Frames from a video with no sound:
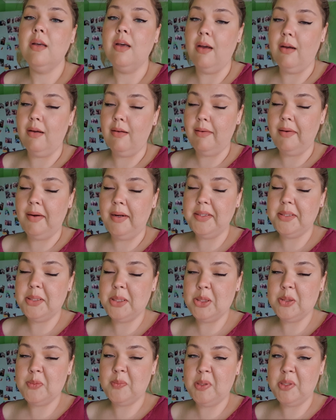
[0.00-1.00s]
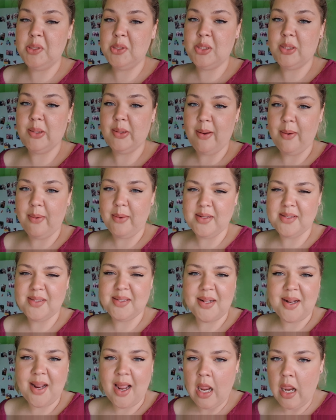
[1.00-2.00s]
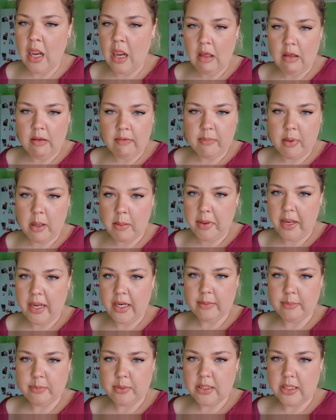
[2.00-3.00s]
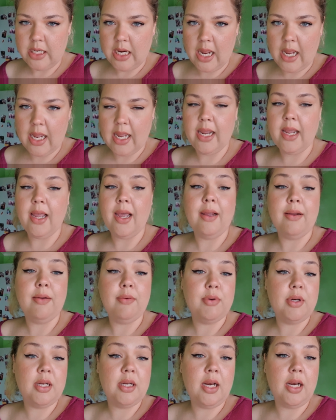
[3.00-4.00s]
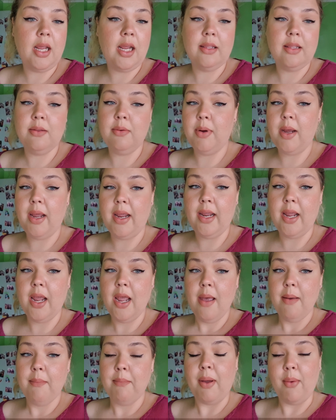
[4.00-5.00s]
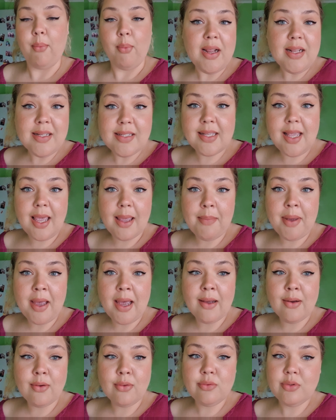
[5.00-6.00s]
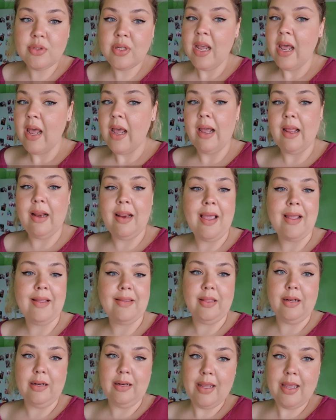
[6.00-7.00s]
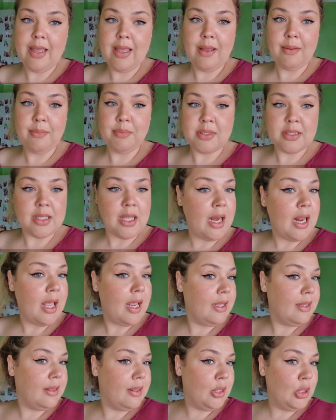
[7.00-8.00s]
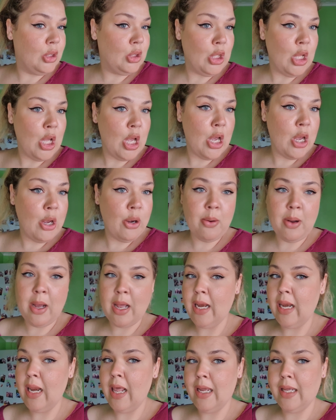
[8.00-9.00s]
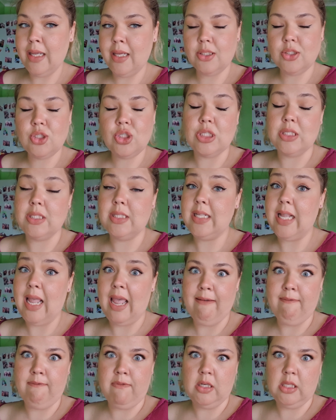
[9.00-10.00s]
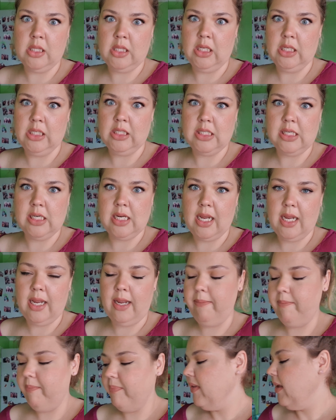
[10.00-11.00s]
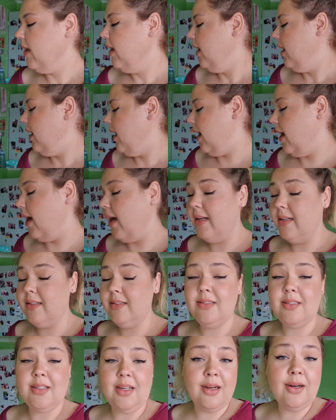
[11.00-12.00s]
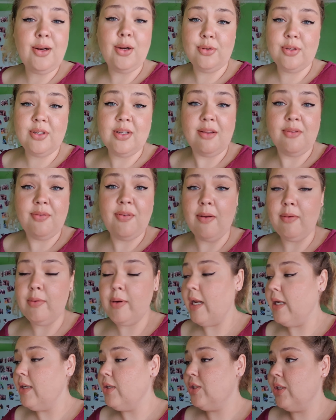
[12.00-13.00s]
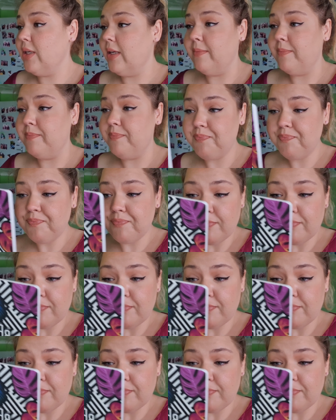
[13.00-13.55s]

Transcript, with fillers: Alright, it's been two hours and I love my makeup today. I really like the way my wings came out. I like the lips, I like the glow, I like just everything today. And including the foundation.